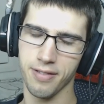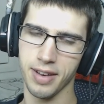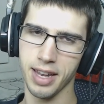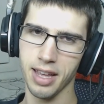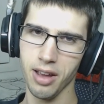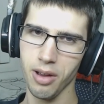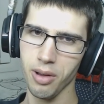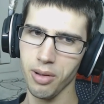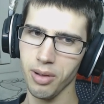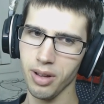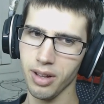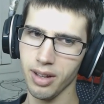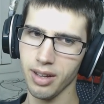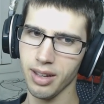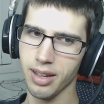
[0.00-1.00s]
the
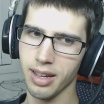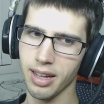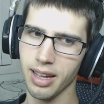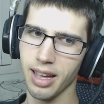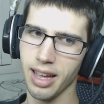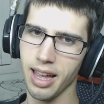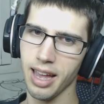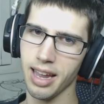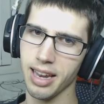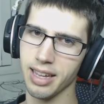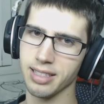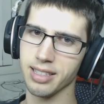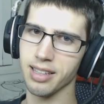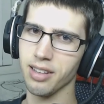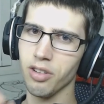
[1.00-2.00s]
video,
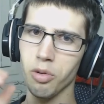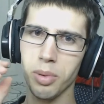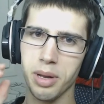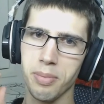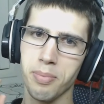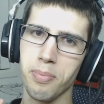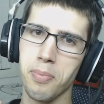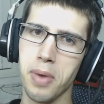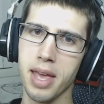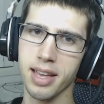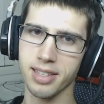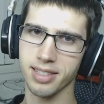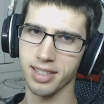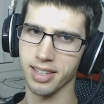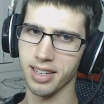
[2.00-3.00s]
it is a little bit
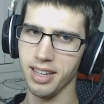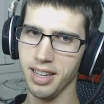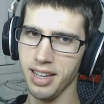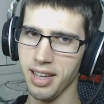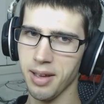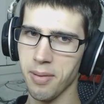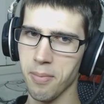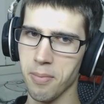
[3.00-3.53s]
pixely,